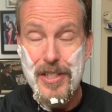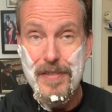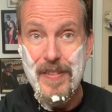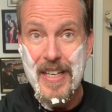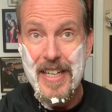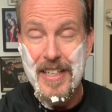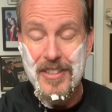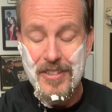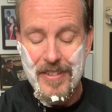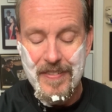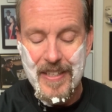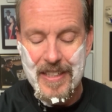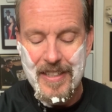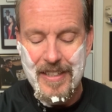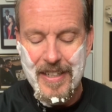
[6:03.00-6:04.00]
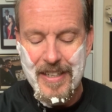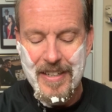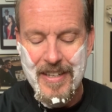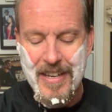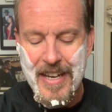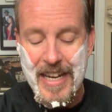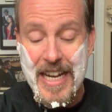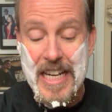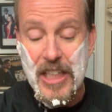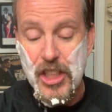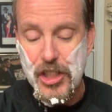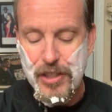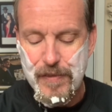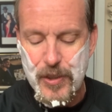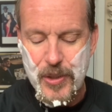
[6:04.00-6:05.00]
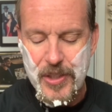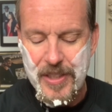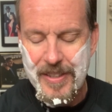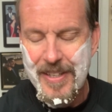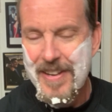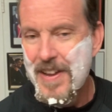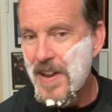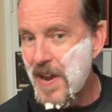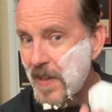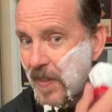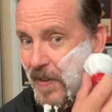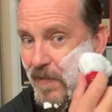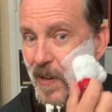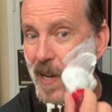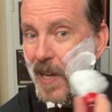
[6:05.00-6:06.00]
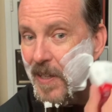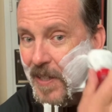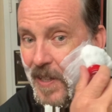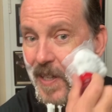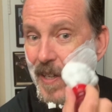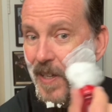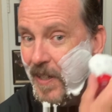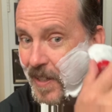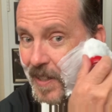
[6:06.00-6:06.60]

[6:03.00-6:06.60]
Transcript: flag, so they've got the uh, English version, and they've got uh,